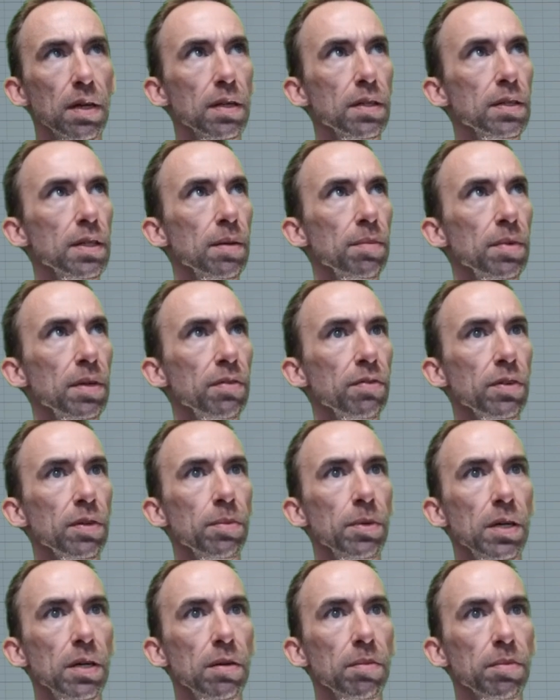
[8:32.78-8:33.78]
and same thing
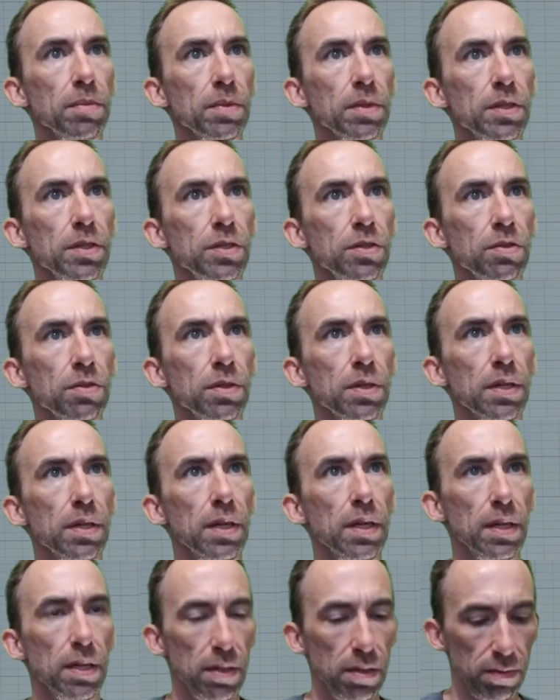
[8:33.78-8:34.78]
for the bottom, extrude
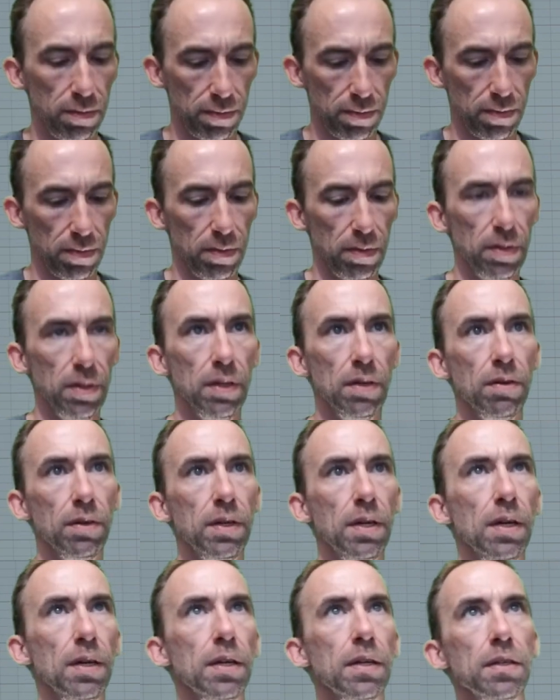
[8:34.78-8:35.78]
it negative,
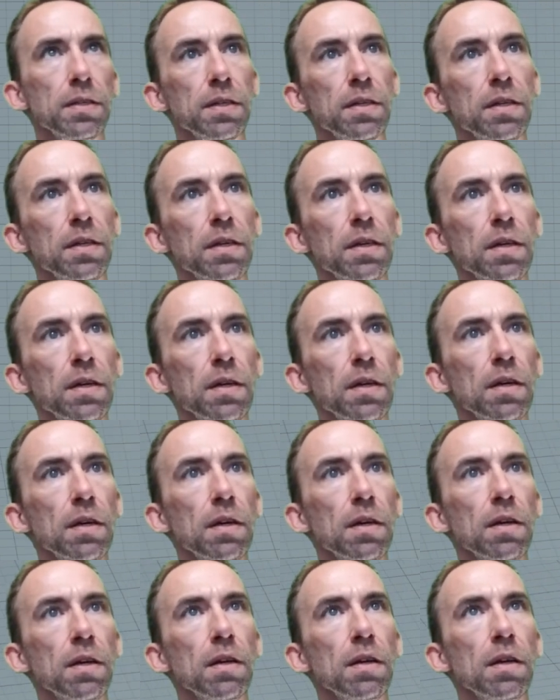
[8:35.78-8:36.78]
it'll cut it.
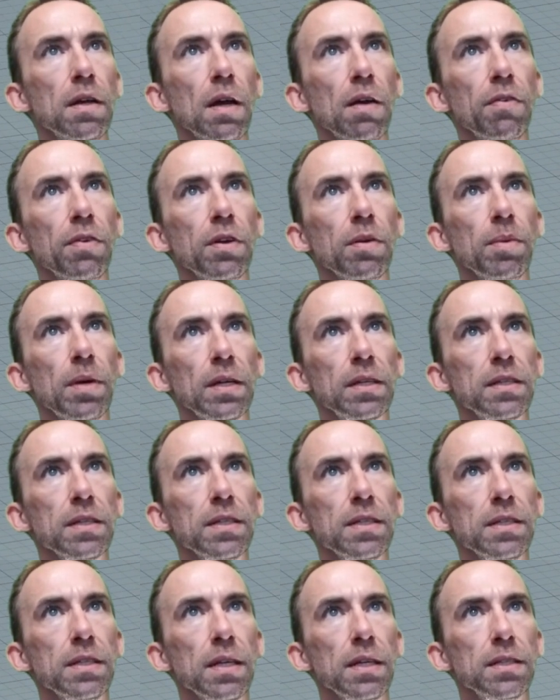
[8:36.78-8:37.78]
Now if we go
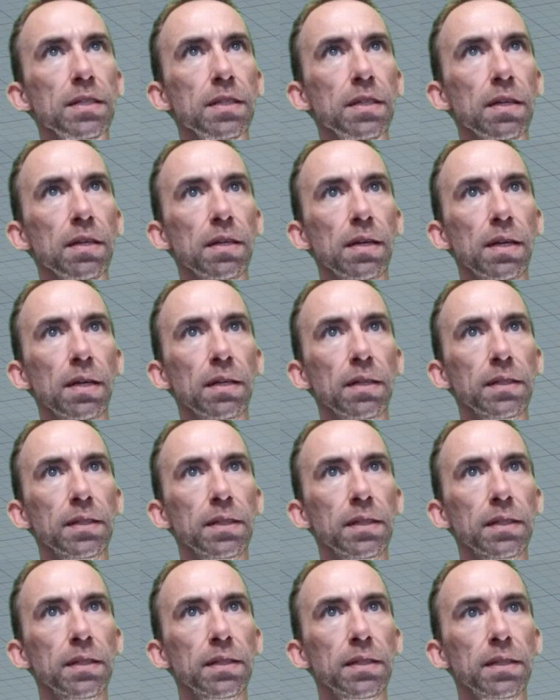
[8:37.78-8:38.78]
back to section
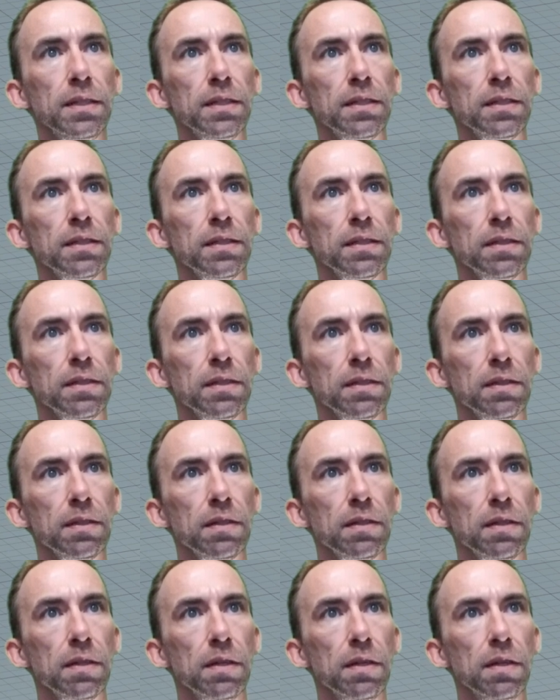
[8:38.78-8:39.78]
analysis
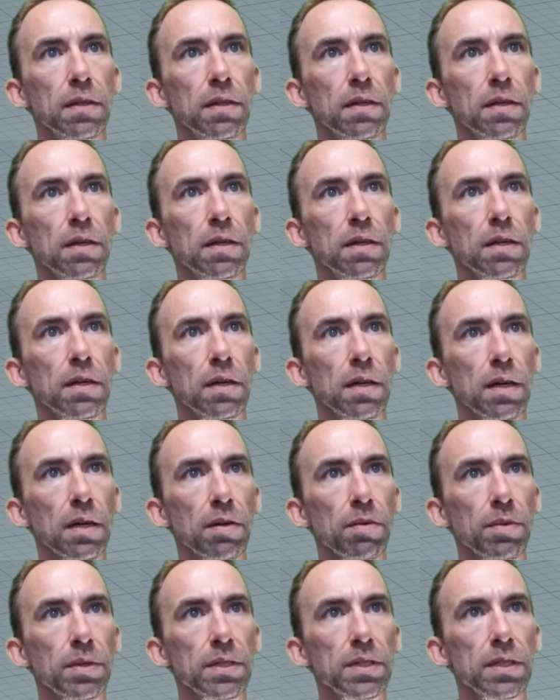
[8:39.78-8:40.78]

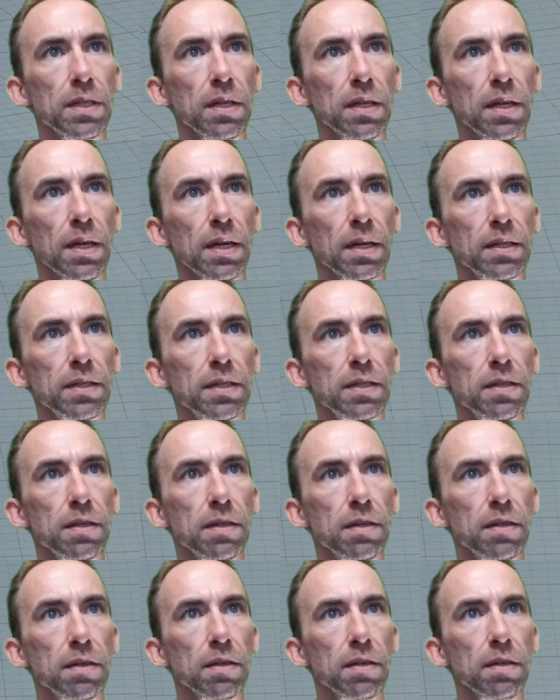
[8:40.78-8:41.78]
and we
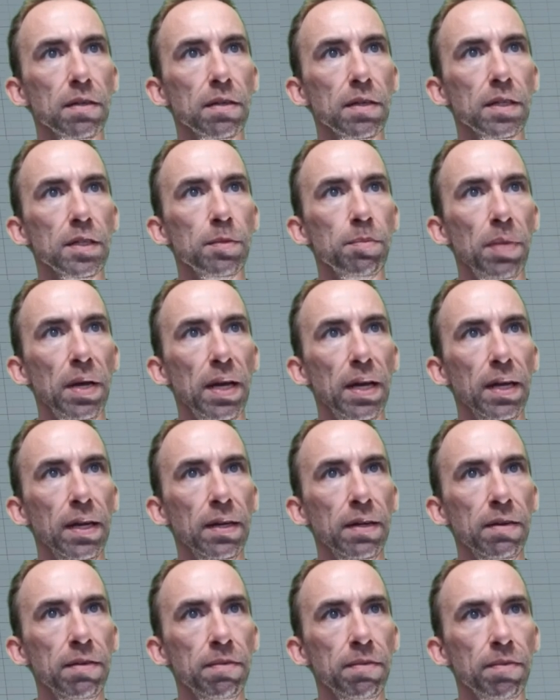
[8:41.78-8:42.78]
select this
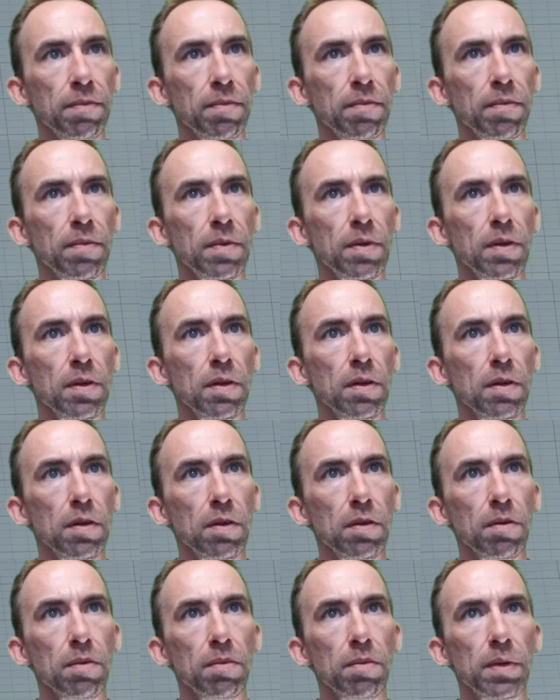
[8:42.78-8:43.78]
pane,
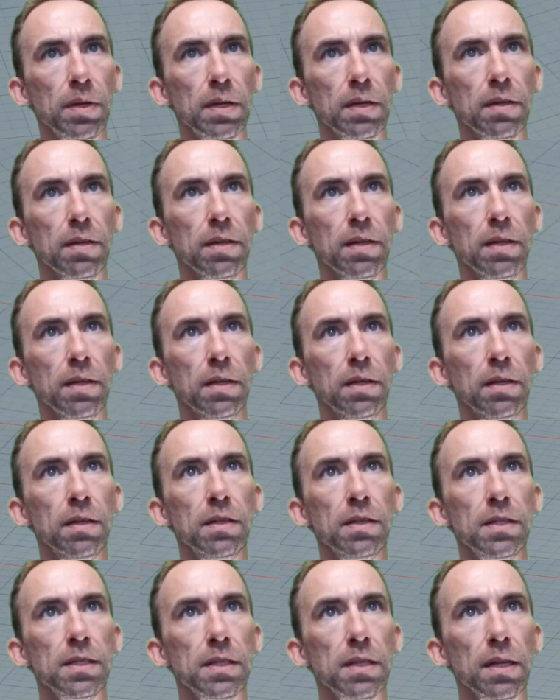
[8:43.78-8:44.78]
we can
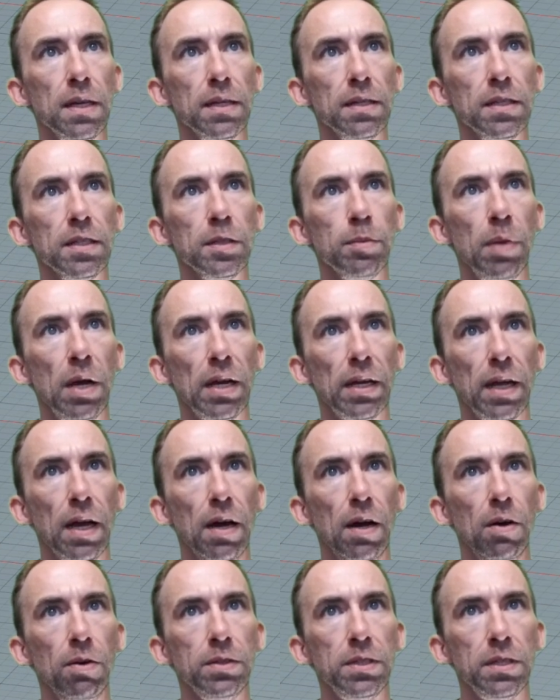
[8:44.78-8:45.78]
then slide this
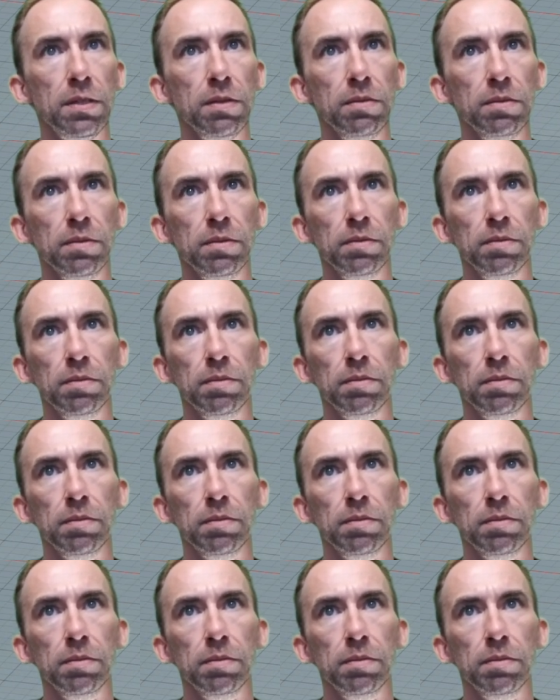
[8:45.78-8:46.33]
back out